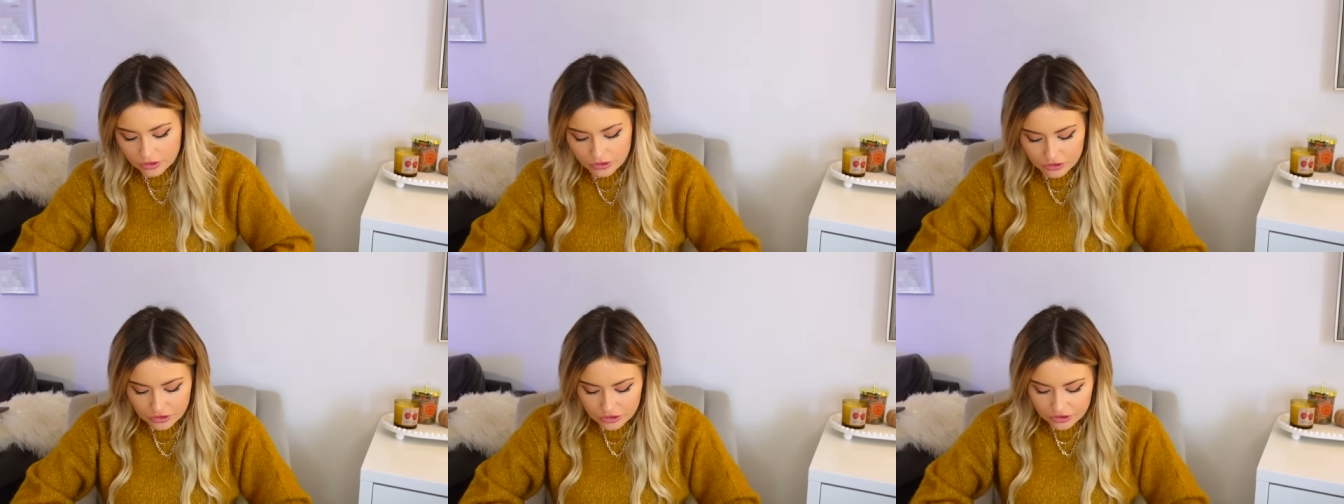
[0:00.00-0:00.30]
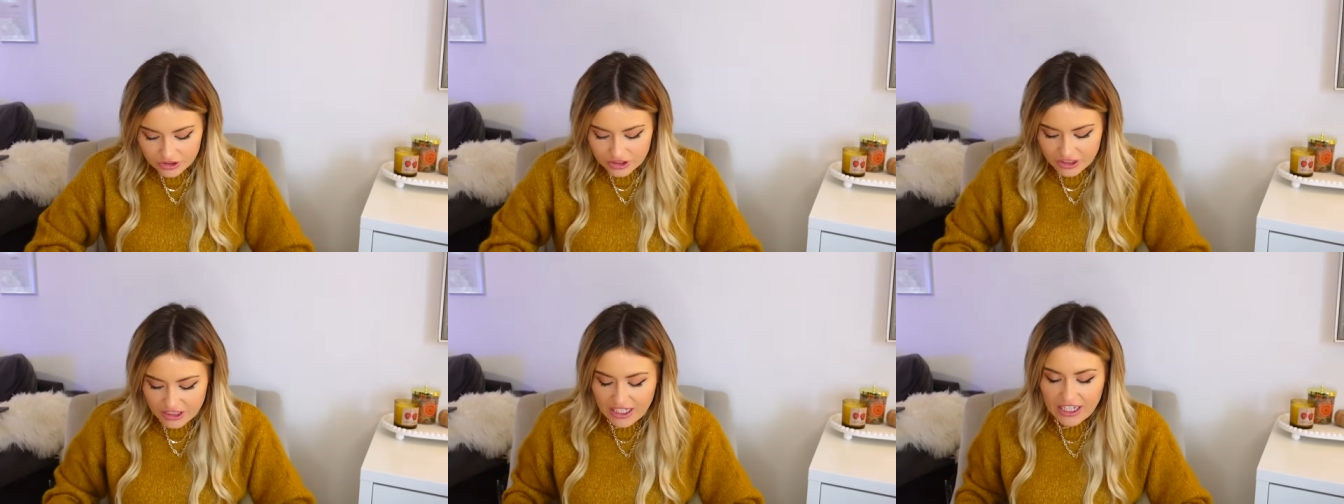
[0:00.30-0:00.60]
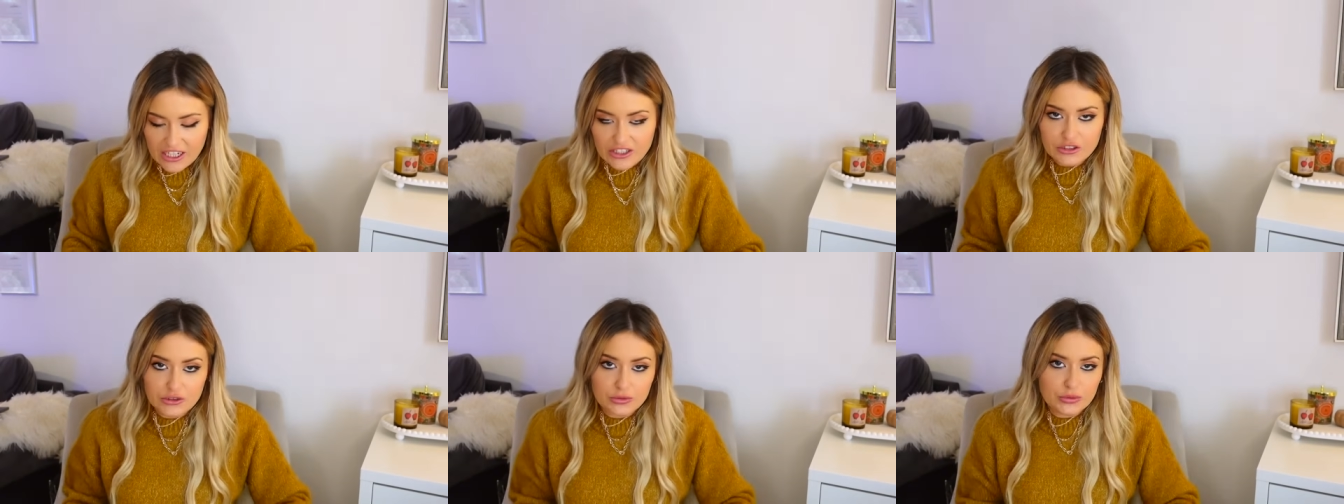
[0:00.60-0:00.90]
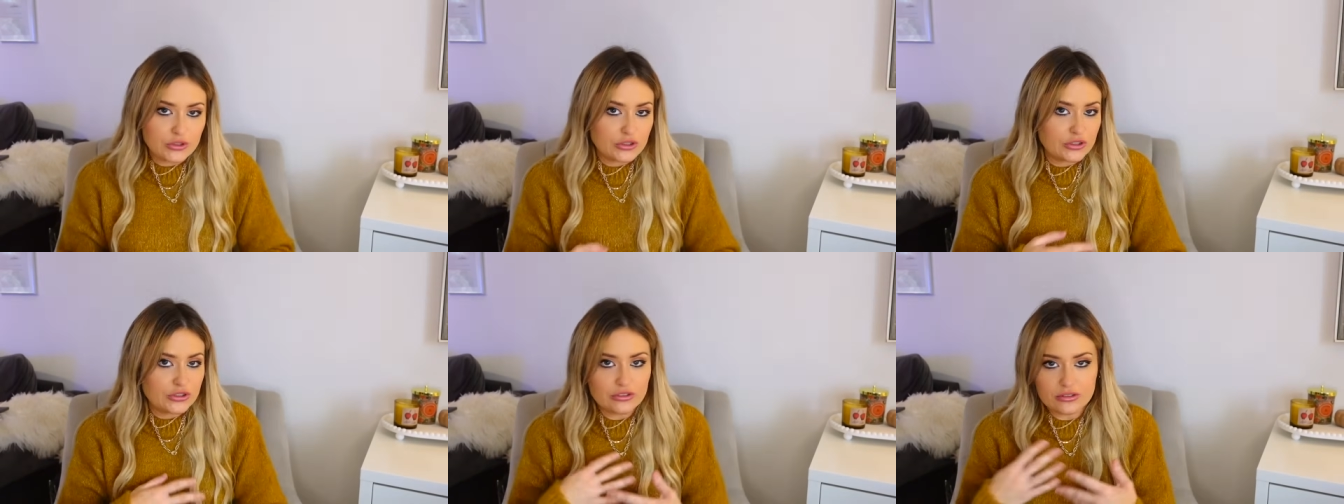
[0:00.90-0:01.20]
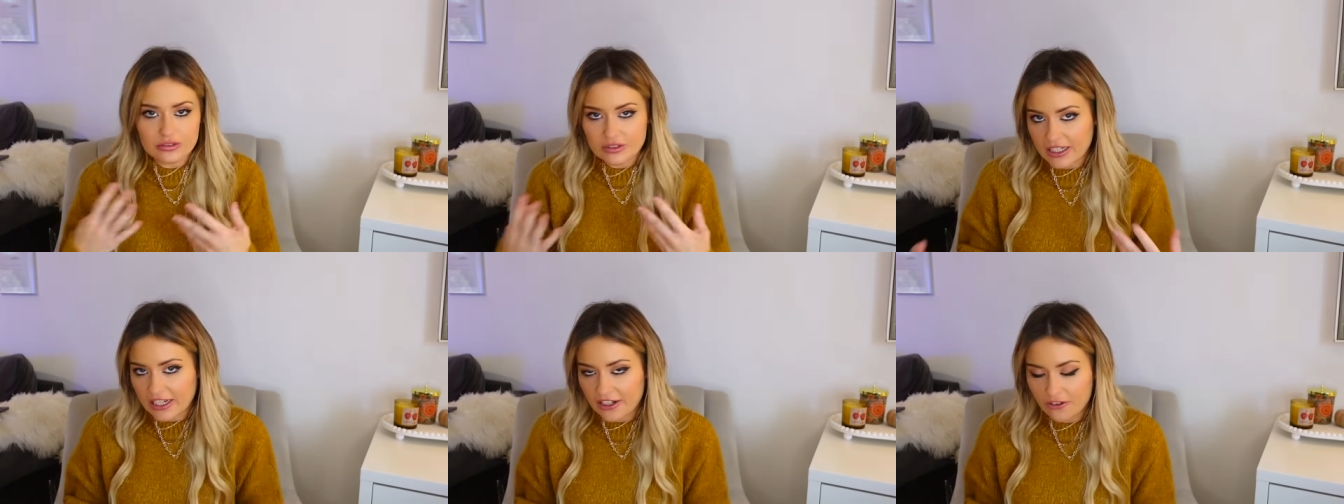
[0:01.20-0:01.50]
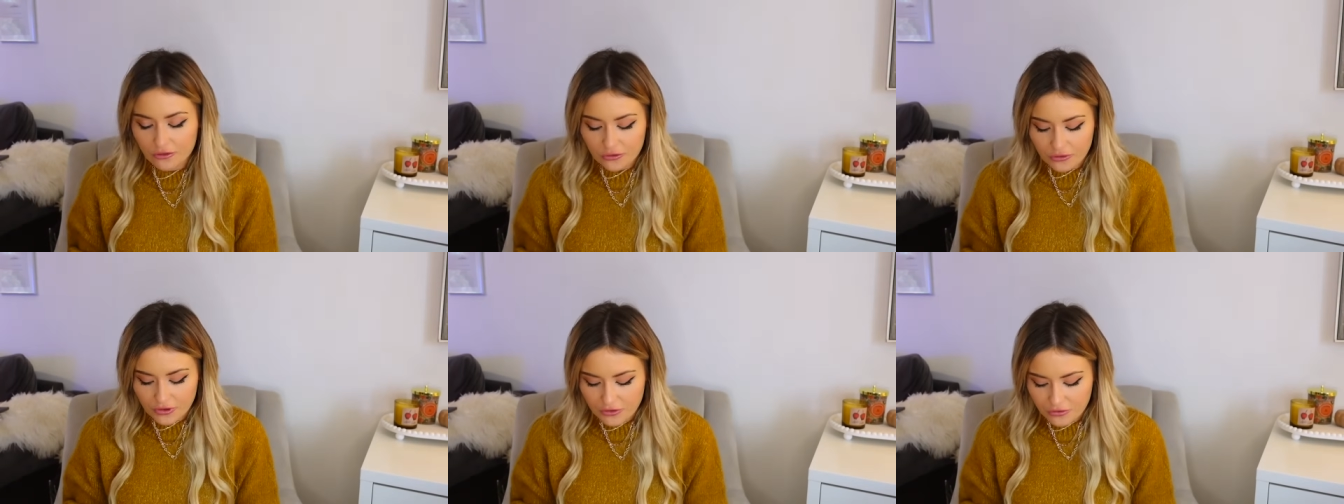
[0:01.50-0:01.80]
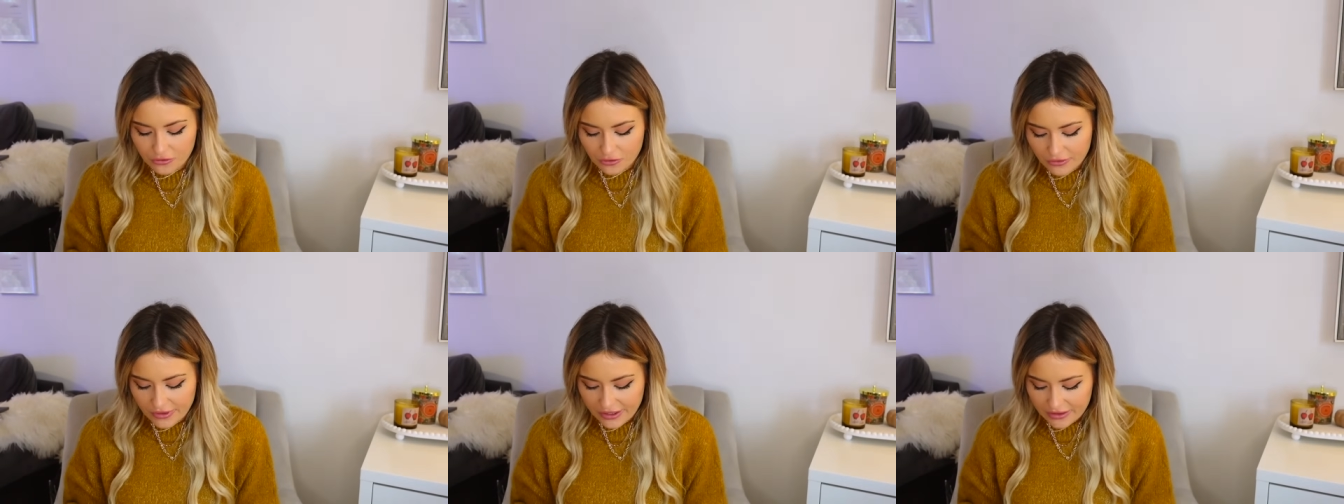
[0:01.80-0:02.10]
or just a casual outfit
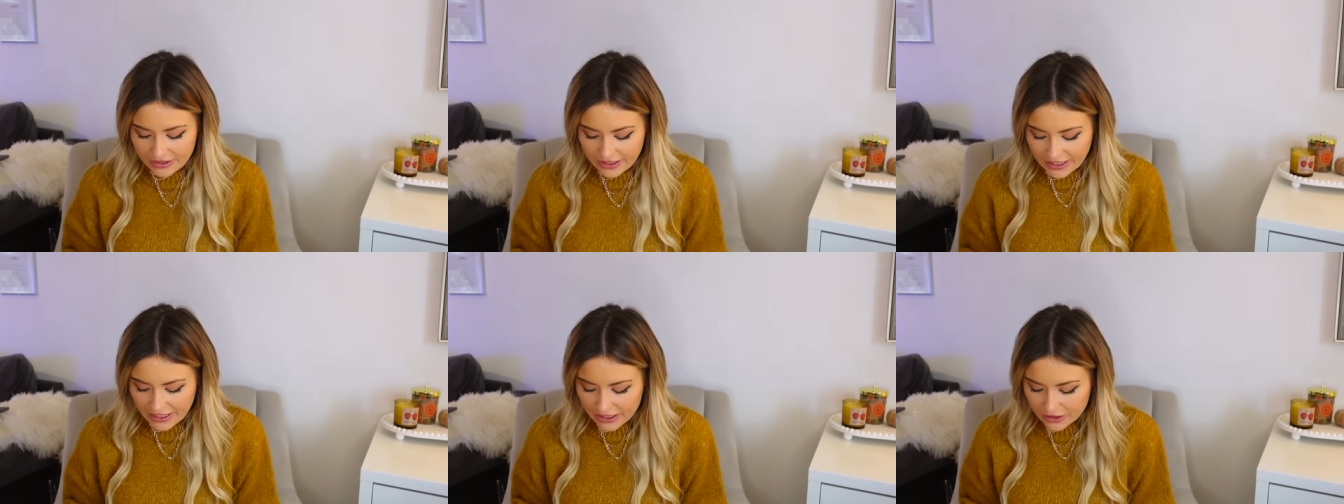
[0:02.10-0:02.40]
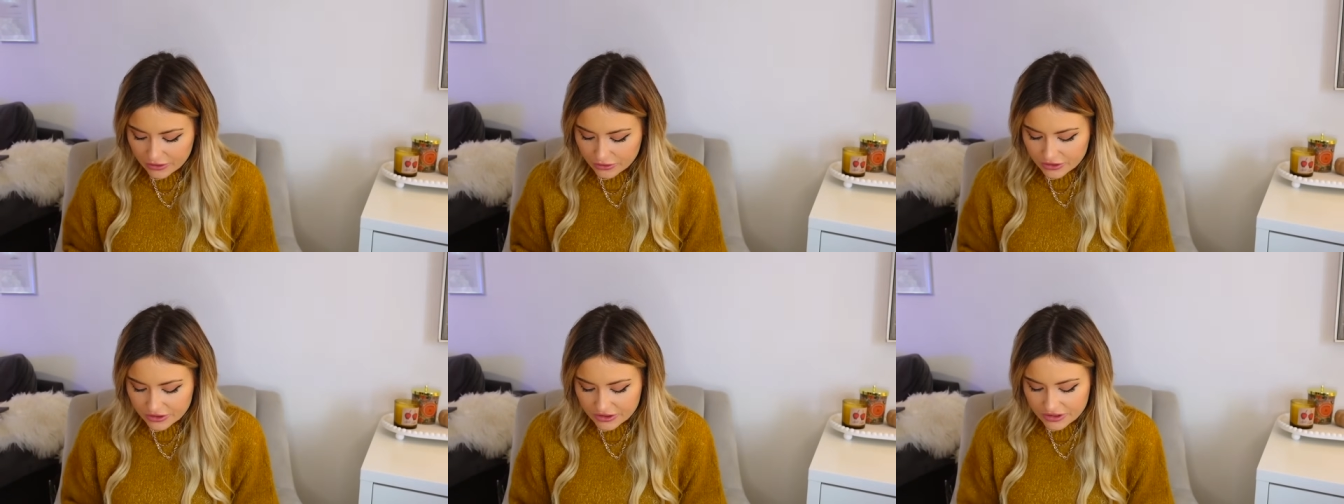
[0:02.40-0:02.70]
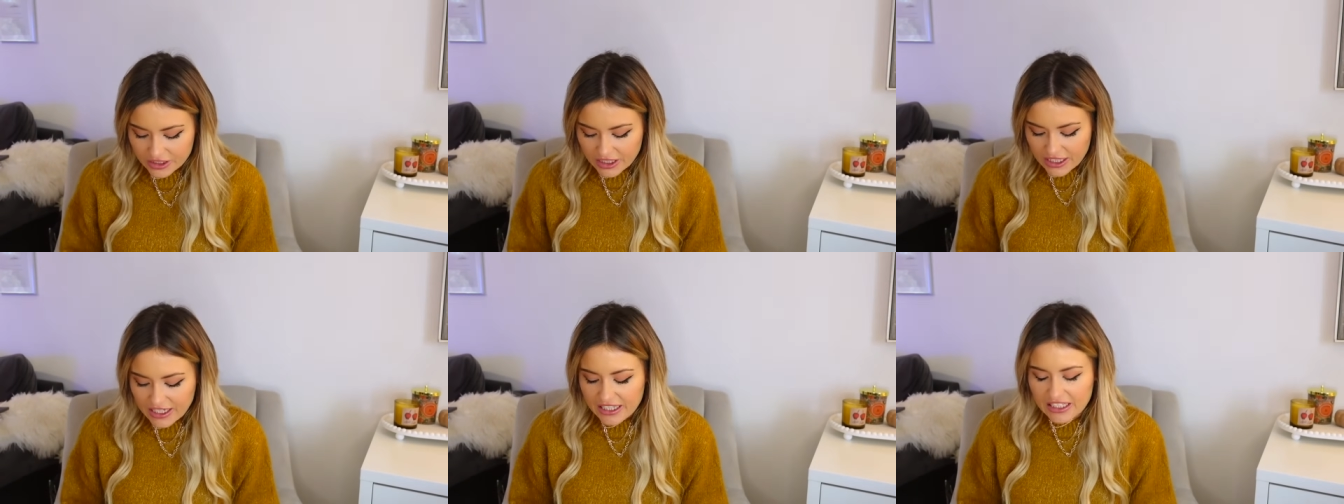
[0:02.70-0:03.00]
for around the house.